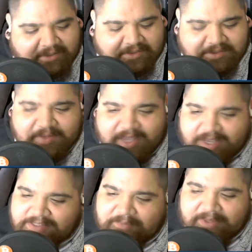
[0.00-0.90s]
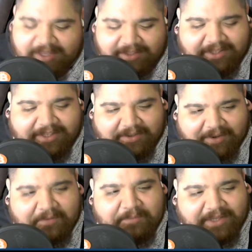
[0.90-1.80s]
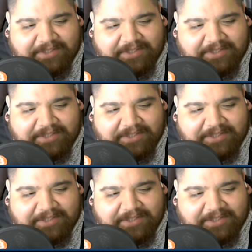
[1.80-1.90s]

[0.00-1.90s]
So yeah, send me that link. I would be